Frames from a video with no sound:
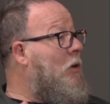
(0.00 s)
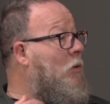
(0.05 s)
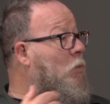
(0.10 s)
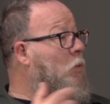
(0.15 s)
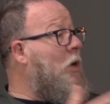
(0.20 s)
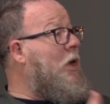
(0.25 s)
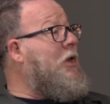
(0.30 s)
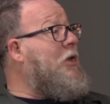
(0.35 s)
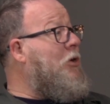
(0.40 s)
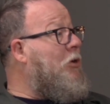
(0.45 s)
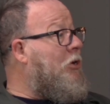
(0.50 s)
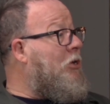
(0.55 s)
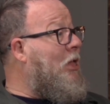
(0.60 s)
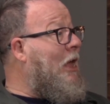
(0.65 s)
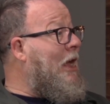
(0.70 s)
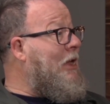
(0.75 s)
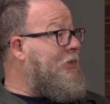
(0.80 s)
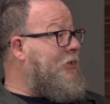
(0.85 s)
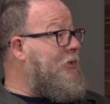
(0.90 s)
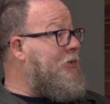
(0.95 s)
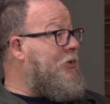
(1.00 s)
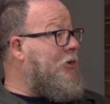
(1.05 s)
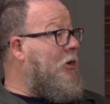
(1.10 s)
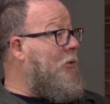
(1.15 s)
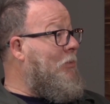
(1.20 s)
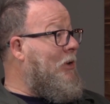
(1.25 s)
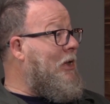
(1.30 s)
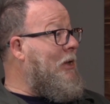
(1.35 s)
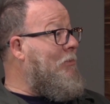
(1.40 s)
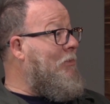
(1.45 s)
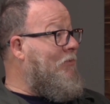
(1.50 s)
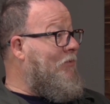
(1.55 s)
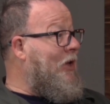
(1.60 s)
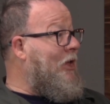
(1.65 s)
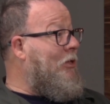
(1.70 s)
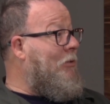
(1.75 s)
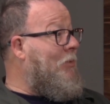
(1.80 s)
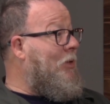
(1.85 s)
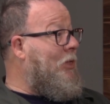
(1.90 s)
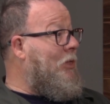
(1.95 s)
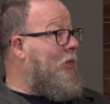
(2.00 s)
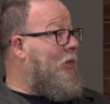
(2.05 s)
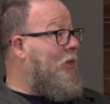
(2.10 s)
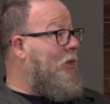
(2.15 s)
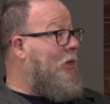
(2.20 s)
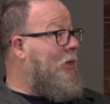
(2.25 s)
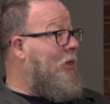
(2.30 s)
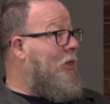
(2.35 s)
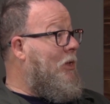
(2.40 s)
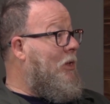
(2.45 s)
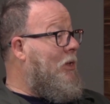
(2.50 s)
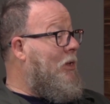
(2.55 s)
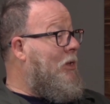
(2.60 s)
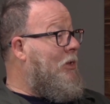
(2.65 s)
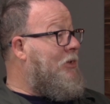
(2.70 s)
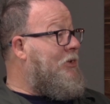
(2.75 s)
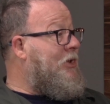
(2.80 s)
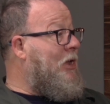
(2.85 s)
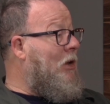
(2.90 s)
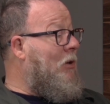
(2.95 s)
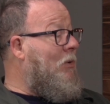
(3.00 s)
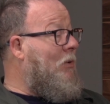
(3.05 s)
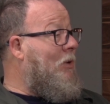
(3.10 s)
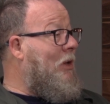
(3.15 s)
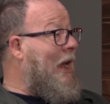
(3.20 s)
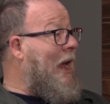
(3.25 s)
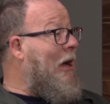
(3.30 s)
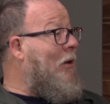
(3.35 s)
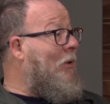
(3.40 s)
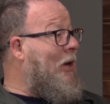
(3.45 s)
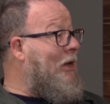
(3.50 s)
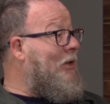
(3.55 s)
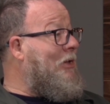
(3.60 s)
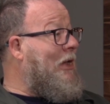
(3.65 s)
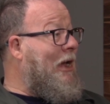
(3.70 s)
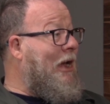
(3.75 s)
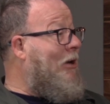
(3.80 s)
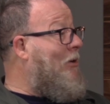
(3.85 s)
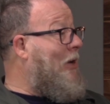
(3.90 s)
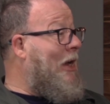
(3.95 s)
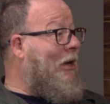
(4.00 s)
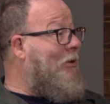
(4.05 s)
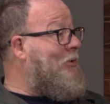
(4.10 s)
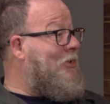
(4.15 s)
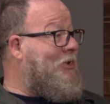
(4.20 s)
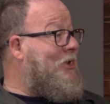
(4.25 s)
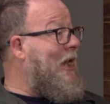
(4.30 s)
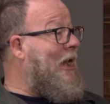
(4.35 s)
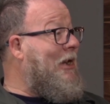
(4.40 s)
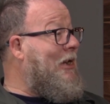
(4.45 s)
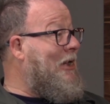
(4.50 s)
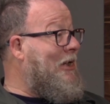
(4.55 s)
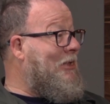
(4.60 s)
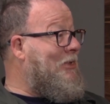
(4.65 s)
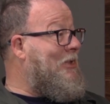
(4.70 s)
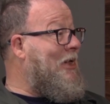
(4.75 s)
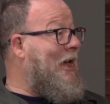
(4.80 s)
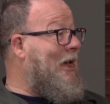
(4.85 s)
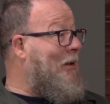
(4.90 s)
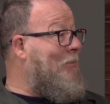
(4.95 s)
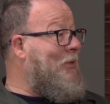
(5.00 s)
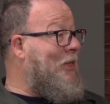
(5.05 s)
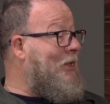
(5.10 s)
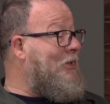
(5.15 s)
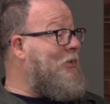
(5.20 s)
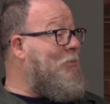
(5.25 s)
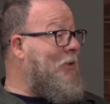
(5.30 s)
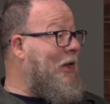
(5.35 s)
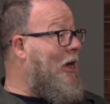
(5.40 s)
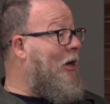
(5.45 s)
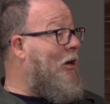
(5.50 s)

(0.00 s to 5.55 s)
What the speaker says: when your classes are going to become available. Yeah. So how outstanding is that? I mean, that's going to be